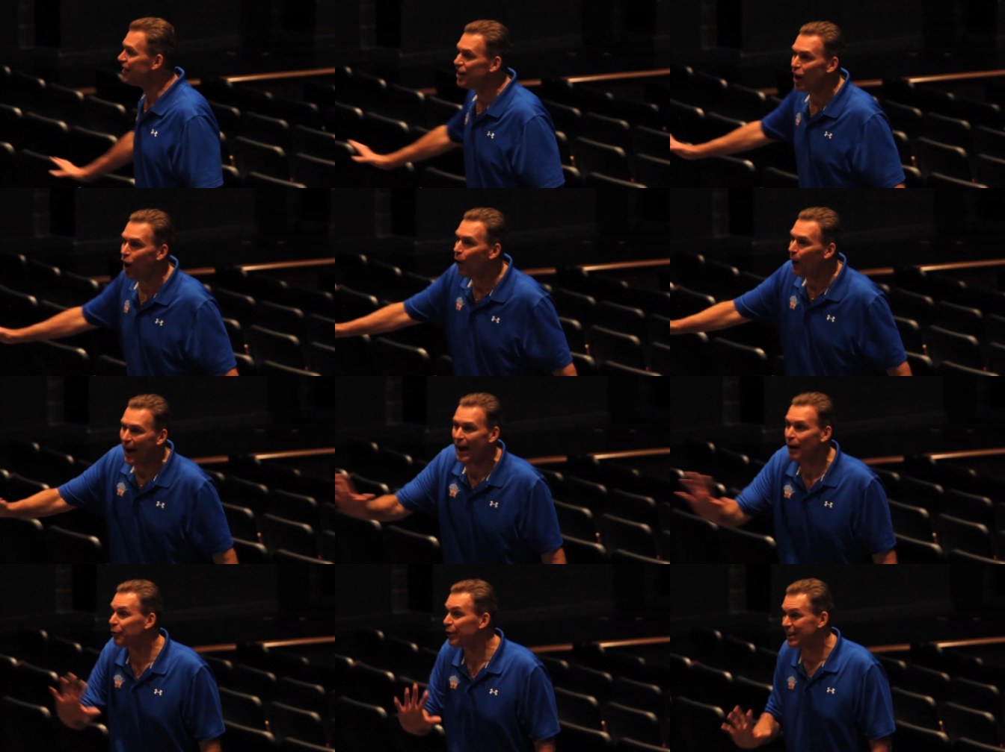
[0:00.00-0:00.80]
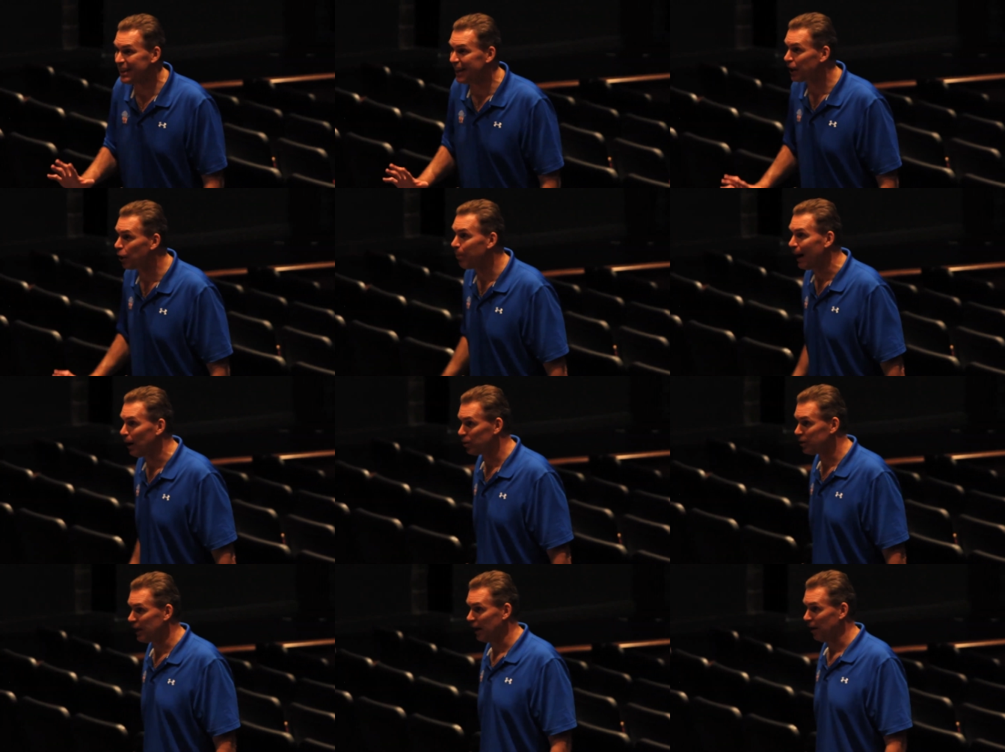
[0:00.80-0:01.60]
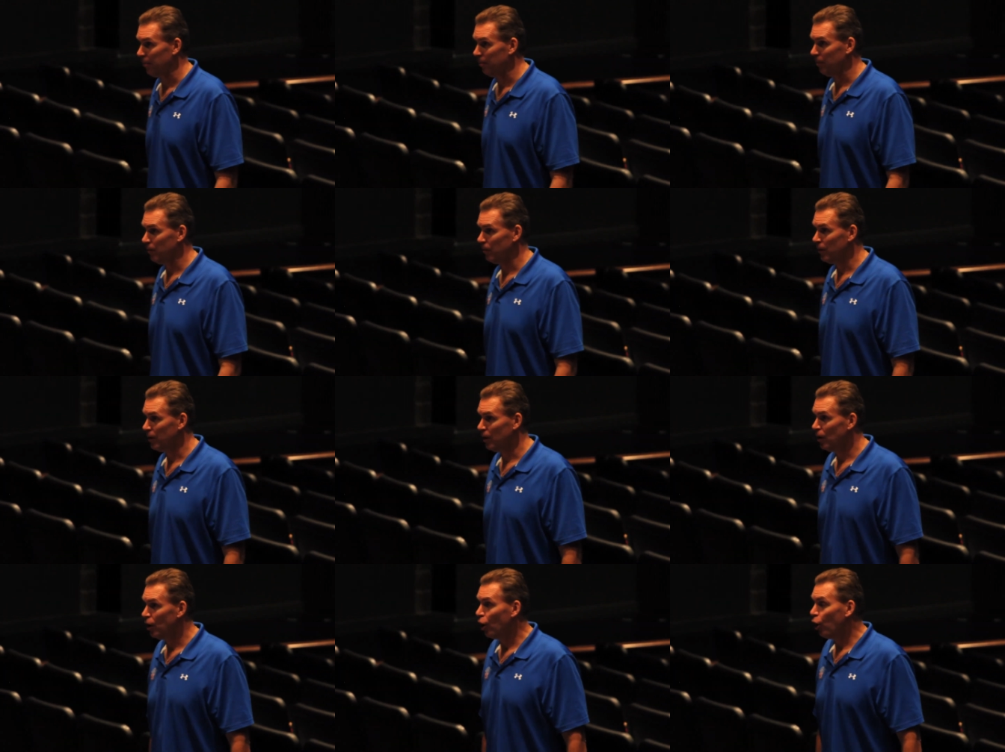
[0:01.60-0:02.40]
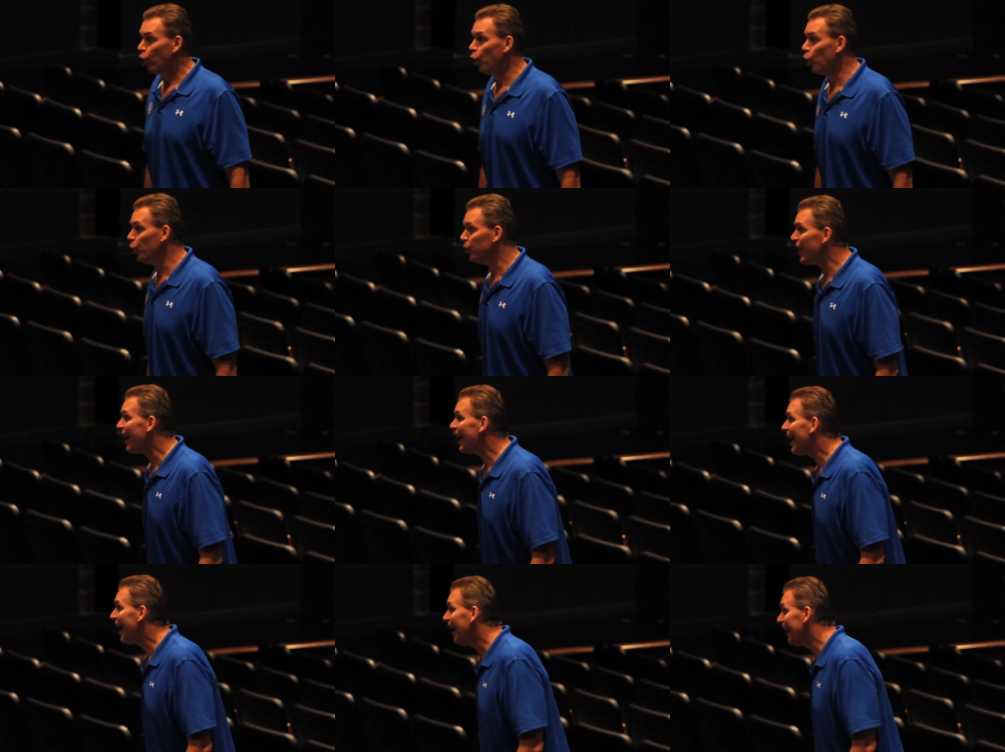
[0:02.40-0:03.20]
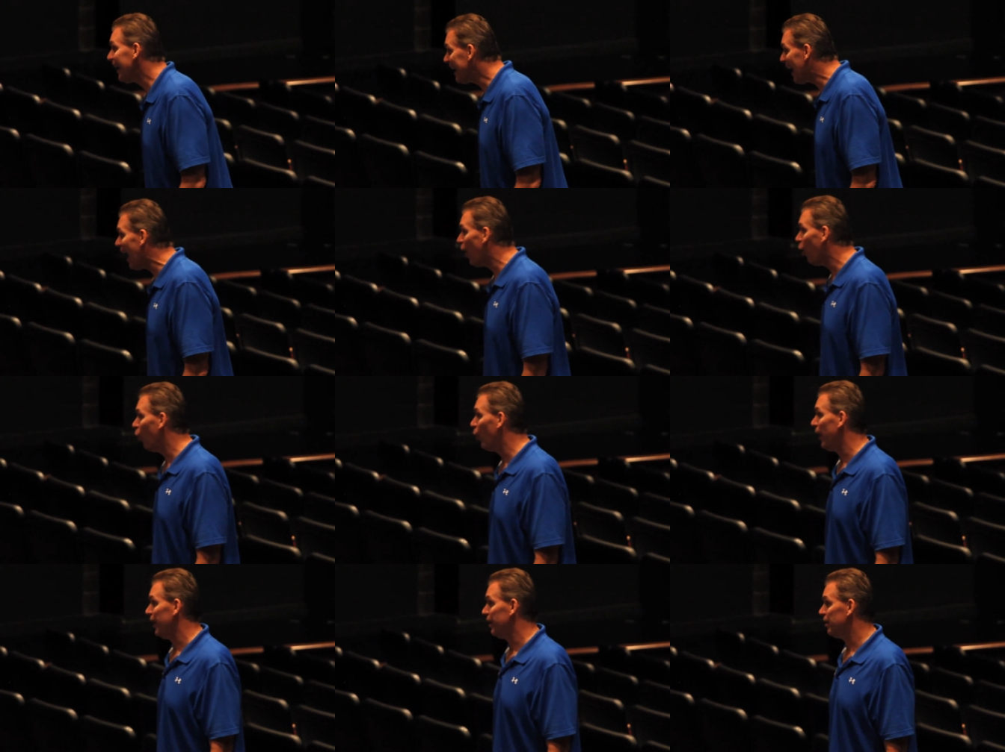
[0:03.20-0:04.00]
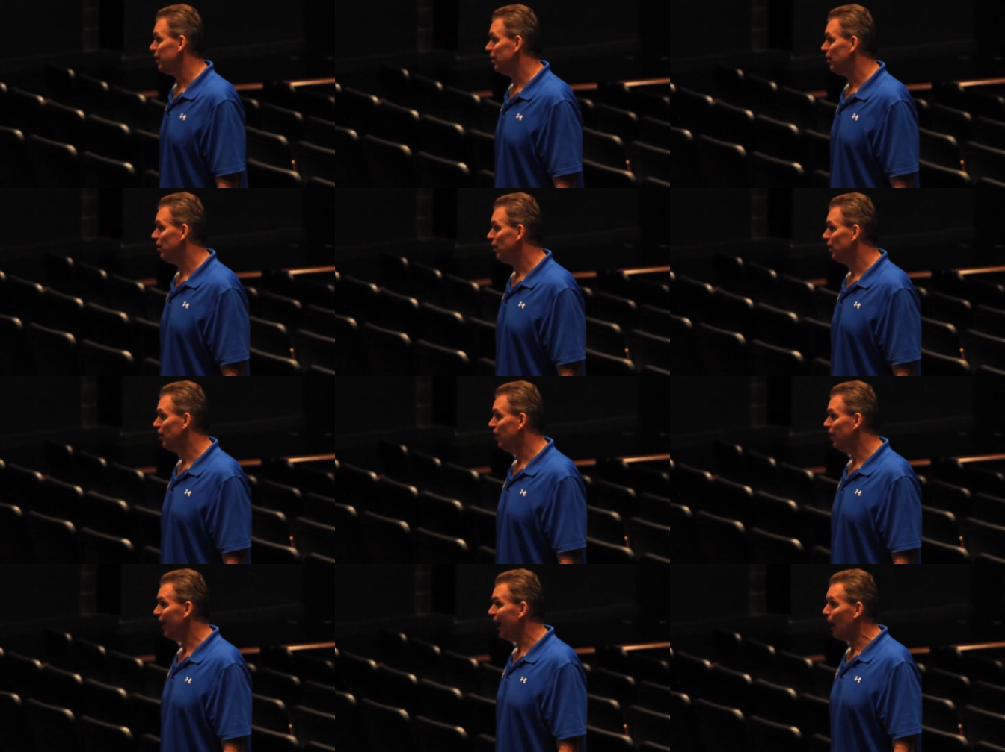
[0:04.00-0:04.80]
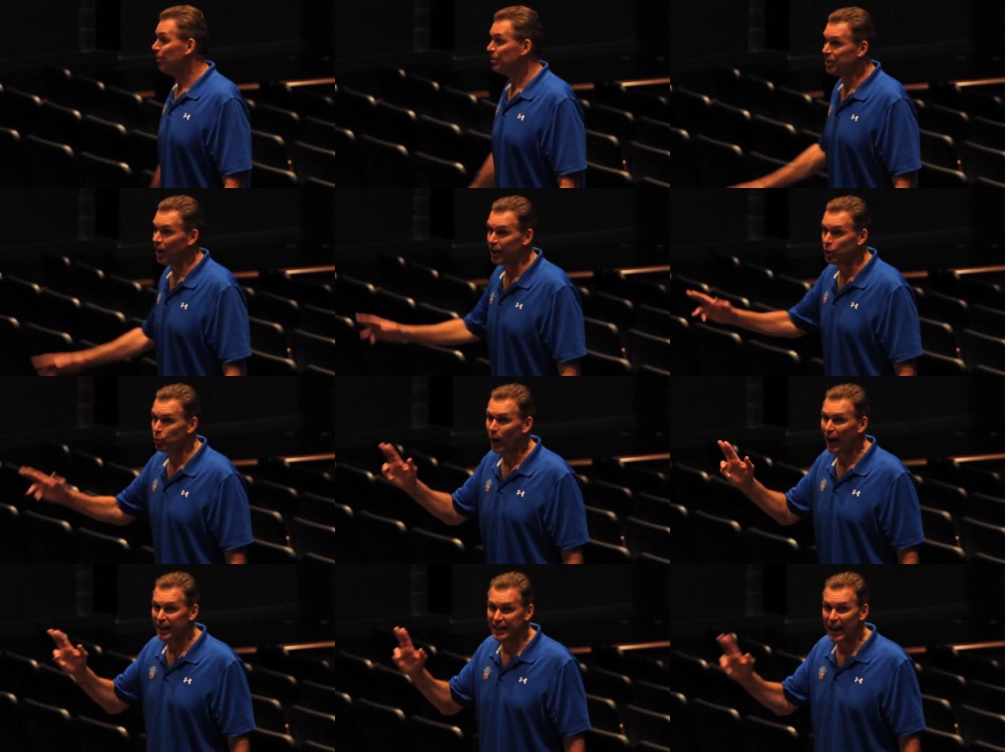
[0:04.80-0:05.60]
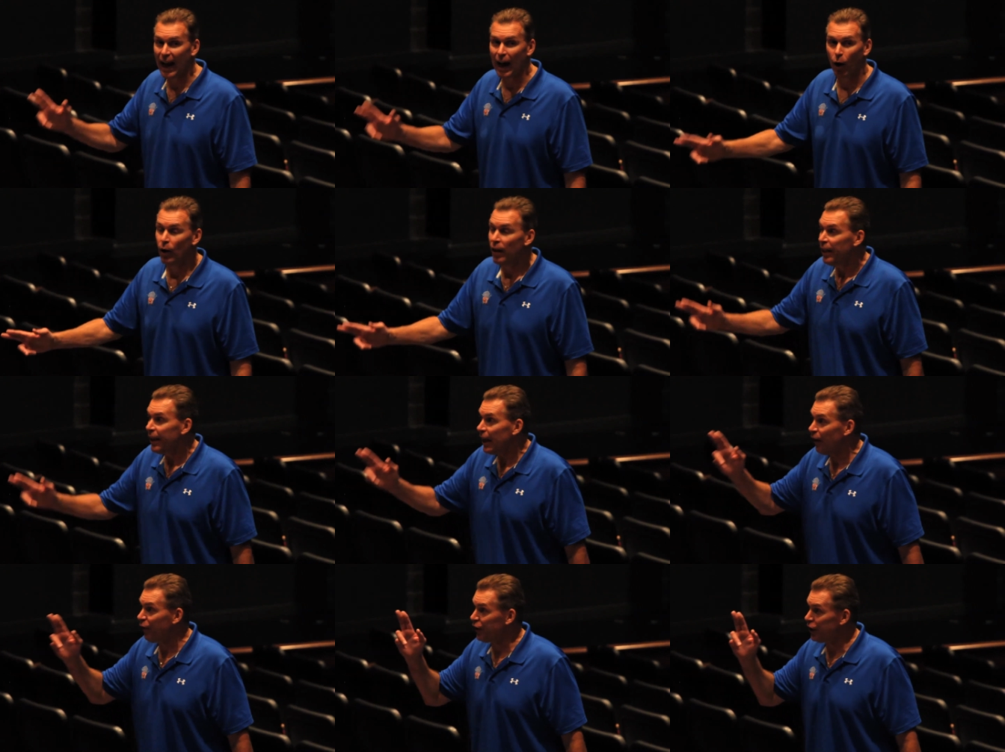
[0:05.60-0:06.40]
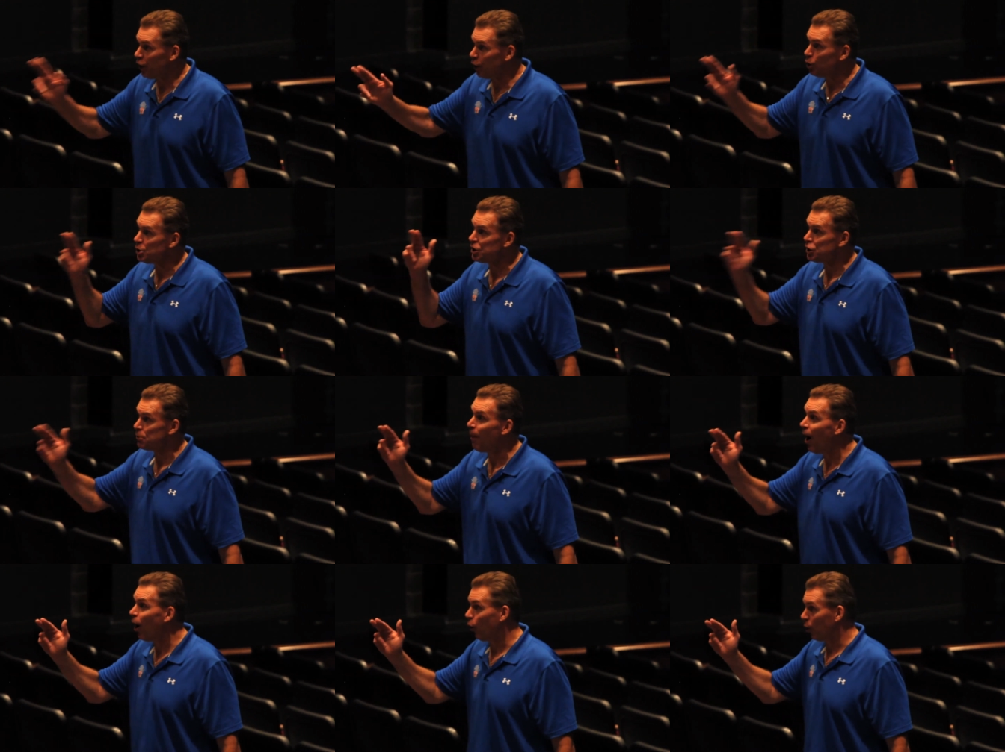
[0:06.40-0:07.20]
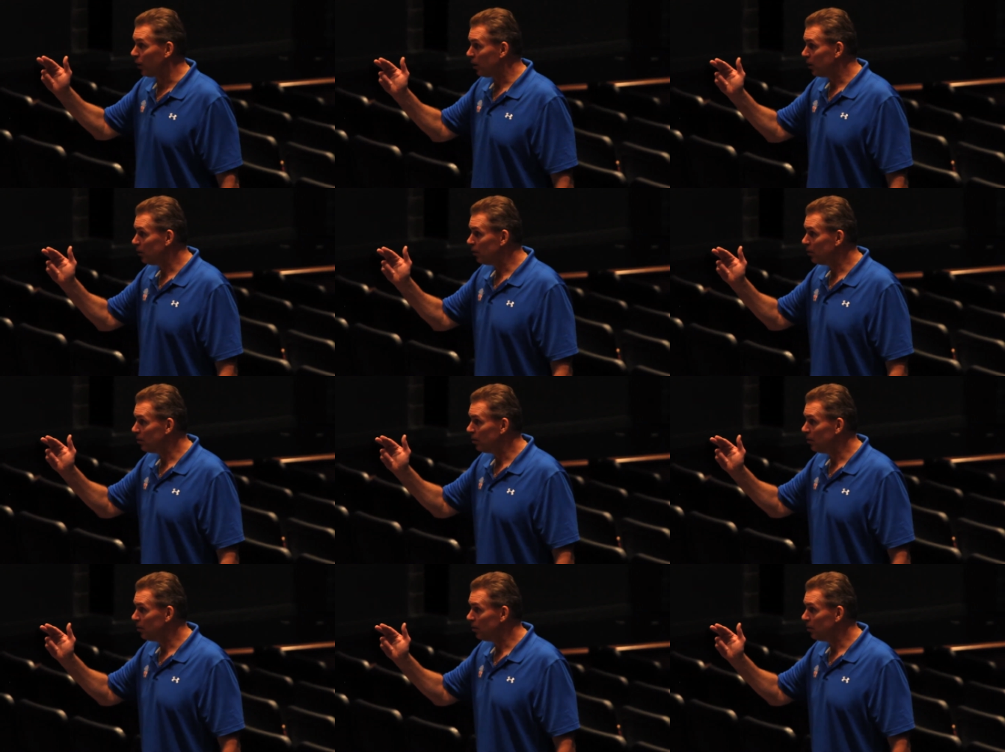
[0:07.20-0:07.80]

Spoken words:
to know everything about them. Who they hang out with. I'm going to tell you right now, if you smoke,